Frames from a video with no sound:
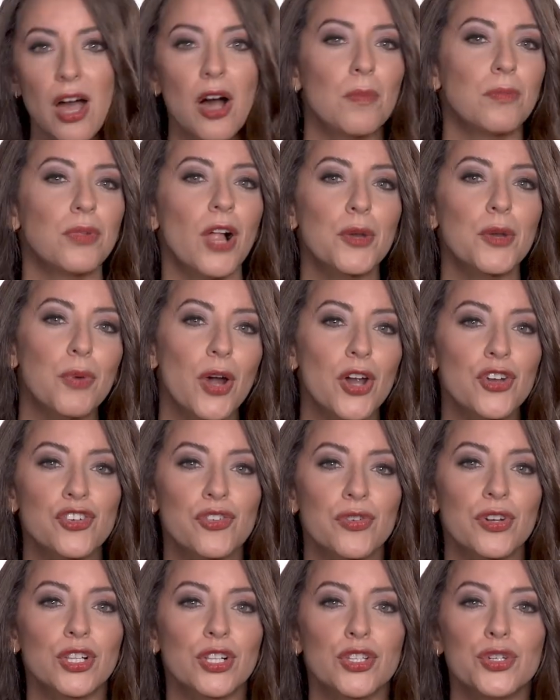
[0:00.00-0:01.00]
Blood
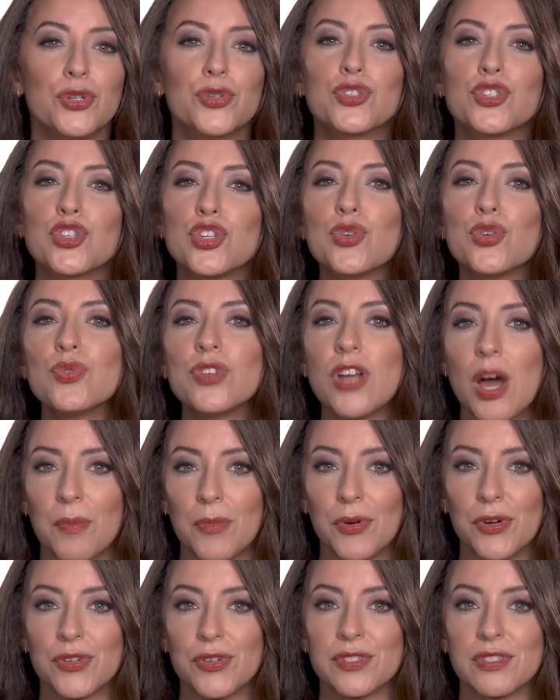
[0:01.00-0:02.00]
pressure includes two
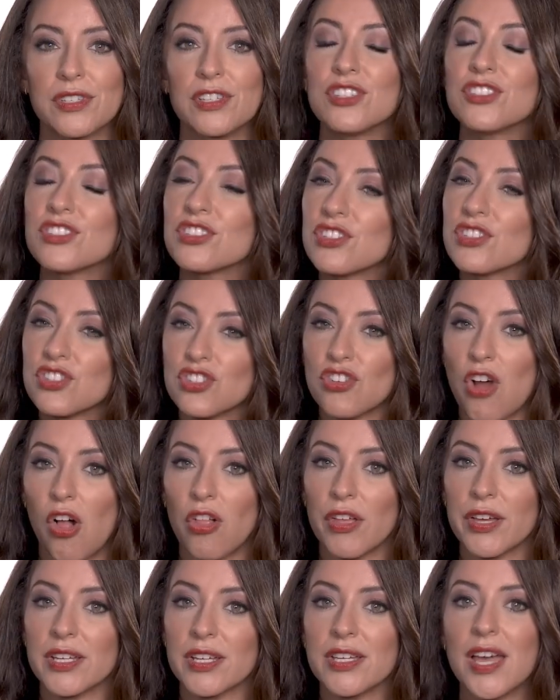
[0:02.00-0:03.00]
numbers,
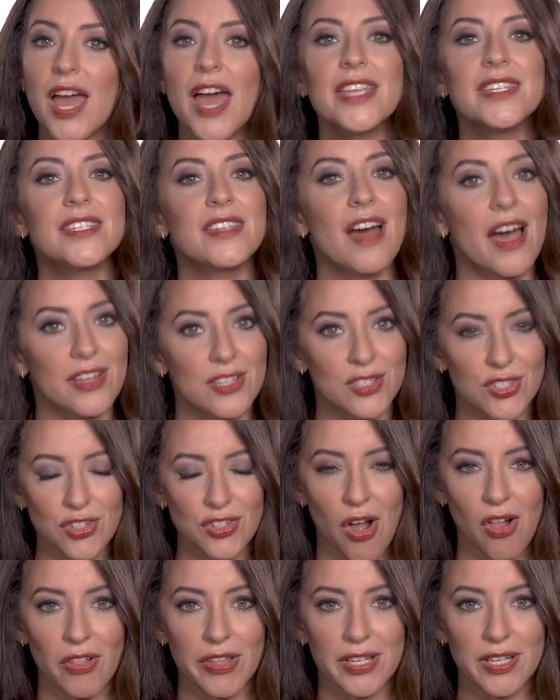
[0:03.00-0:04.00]
systolic and
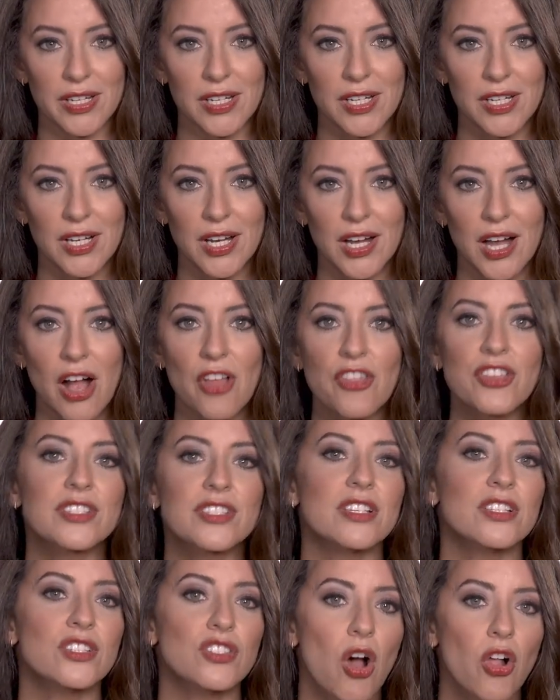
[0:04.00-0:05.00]
diastolic. The
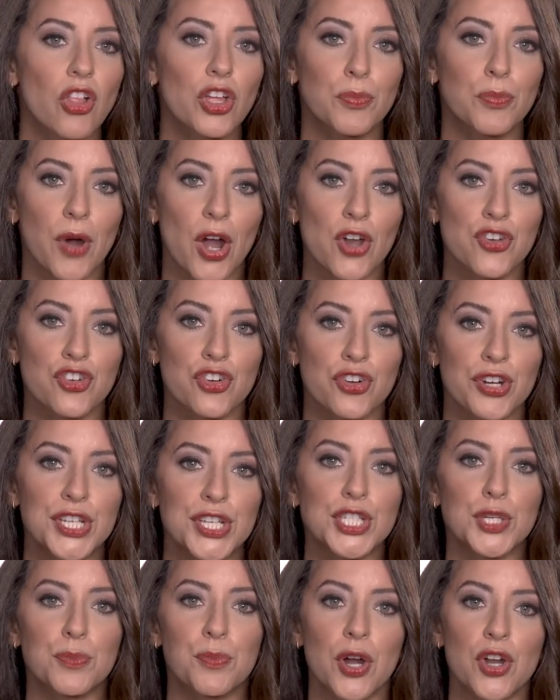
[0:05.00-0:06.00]
systolic pressure is
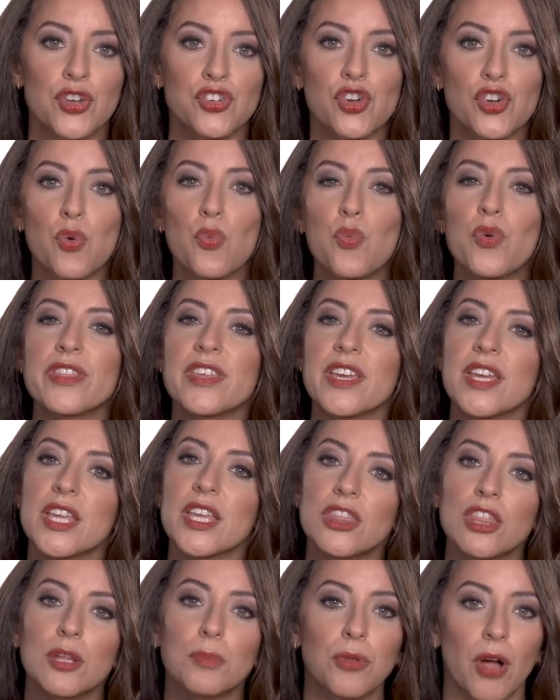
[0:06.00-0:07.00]
the pressure
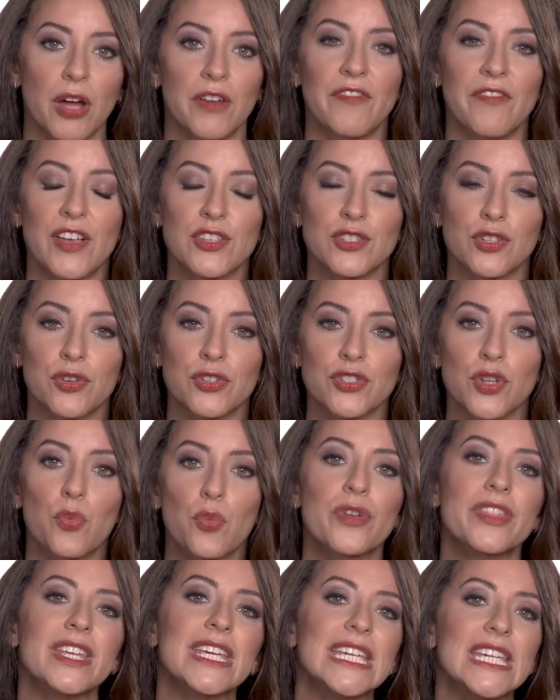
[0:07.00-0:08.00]
within the blood vessels
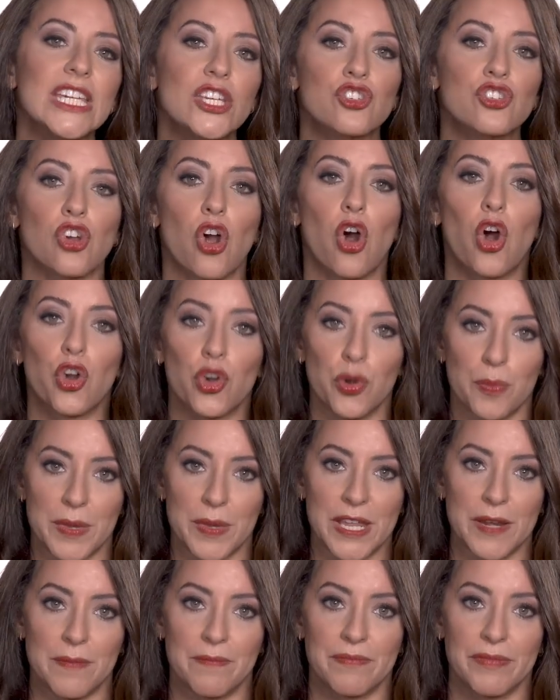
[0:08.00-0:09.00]
with each
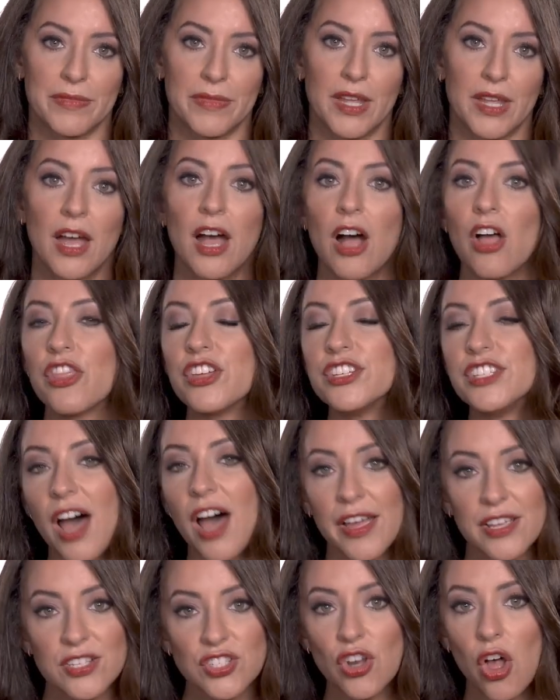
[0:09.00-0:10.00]
heartbeat. The
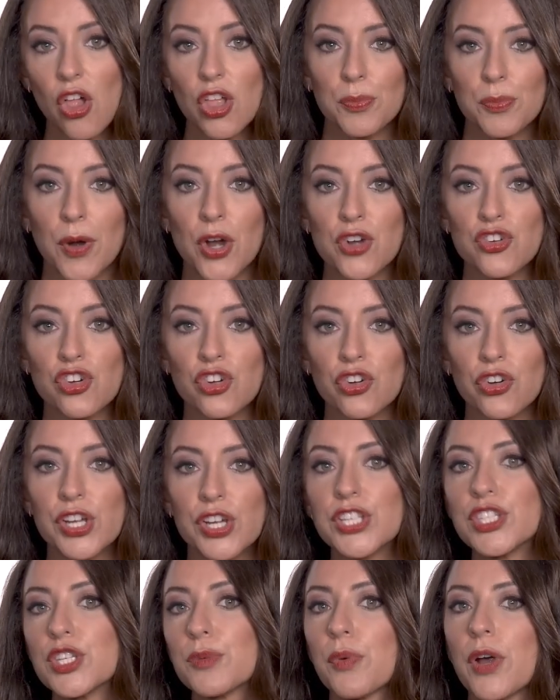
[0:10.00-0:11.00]
diastolic pressure
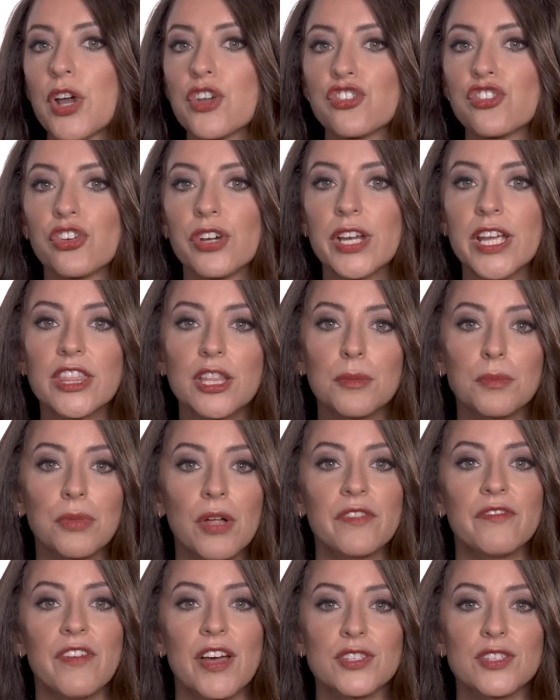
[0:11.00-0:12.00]
is the pressure in the
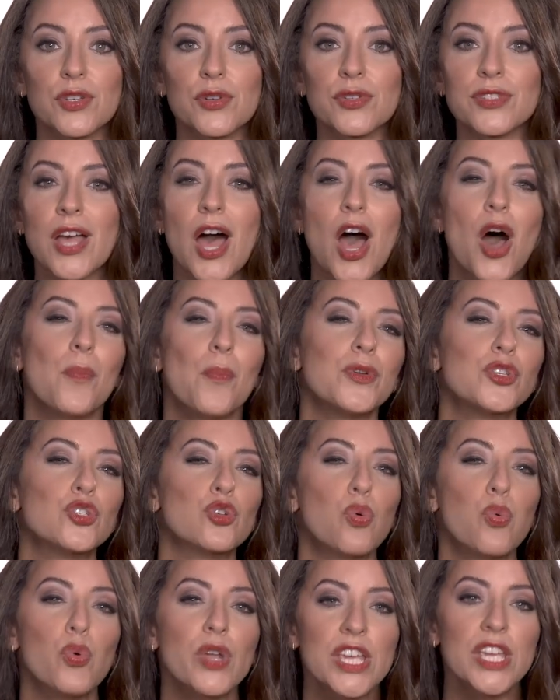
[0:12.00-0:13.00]
blood vessels
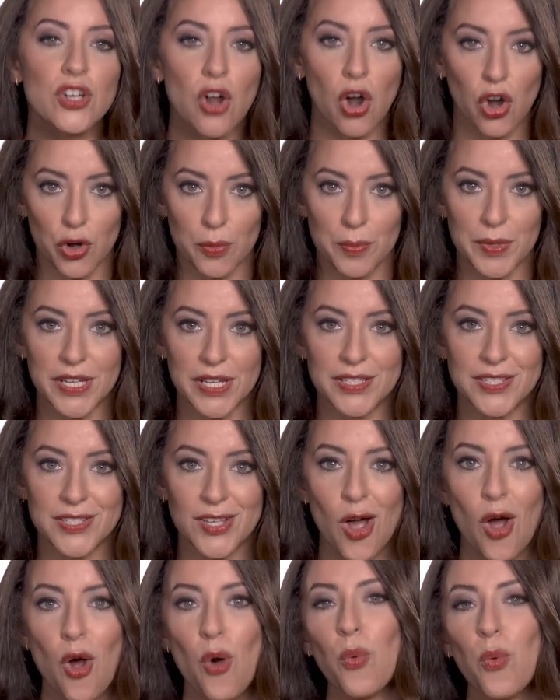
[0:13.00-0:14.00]
between heartbeats
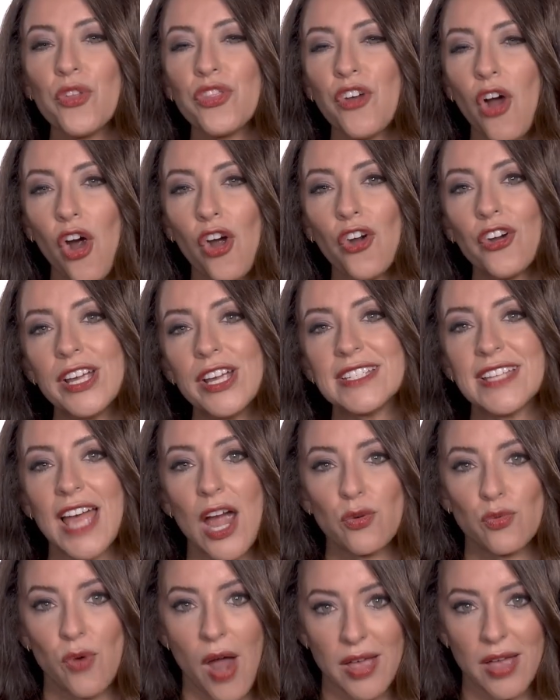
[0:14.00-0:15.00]
when the heart is at
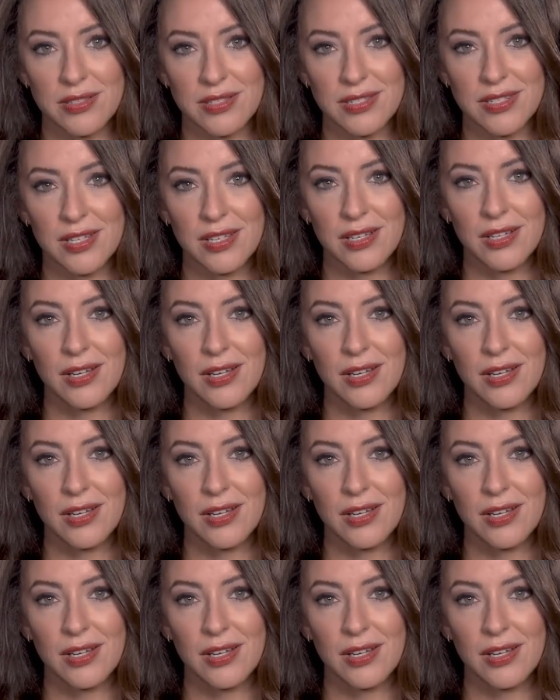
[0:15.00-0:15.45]
rest.